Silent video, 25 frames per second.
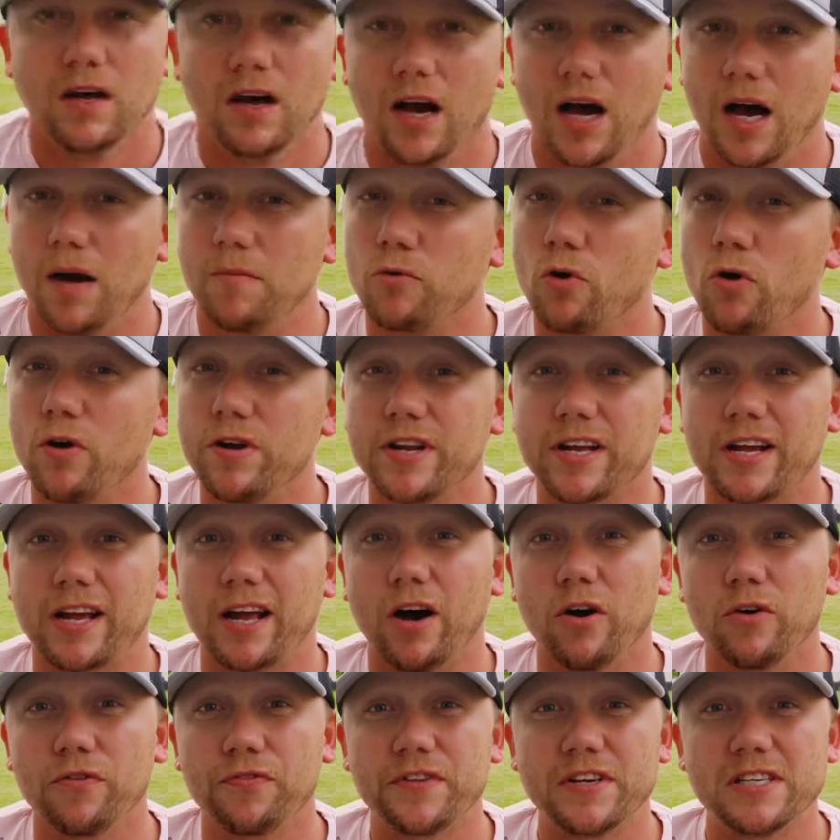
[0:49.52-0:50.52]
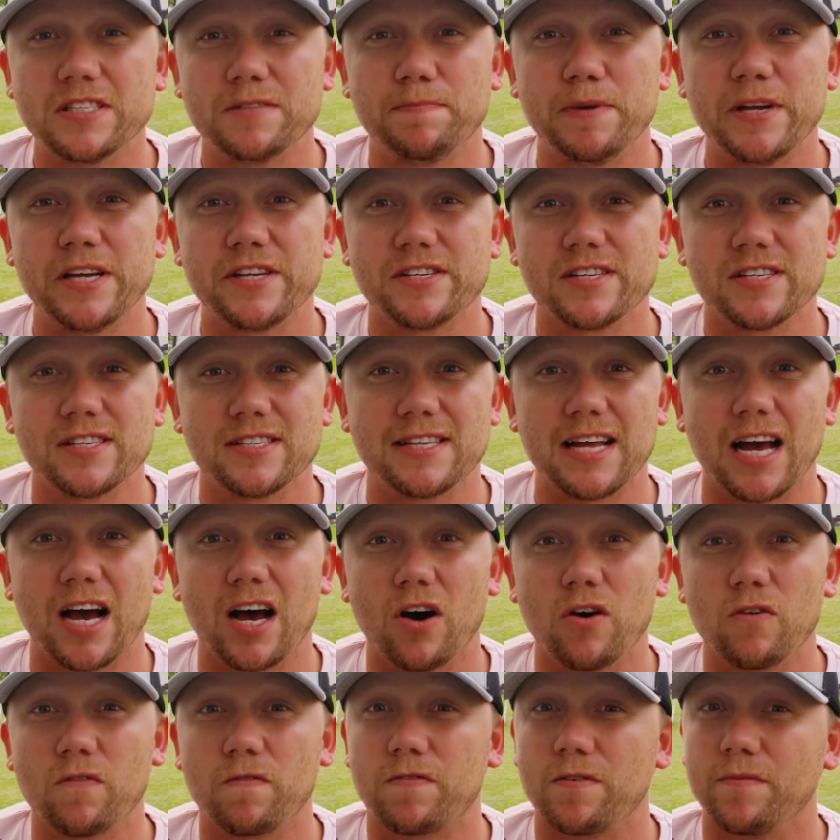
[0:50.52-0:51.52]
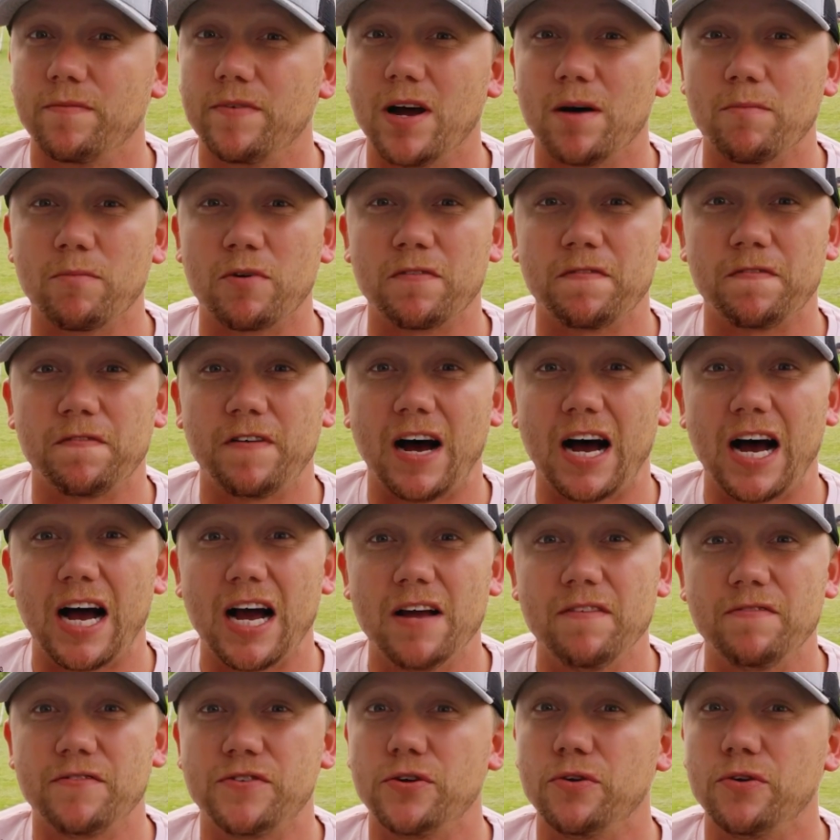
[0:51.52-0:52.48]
I'm going to count these beaches down from number five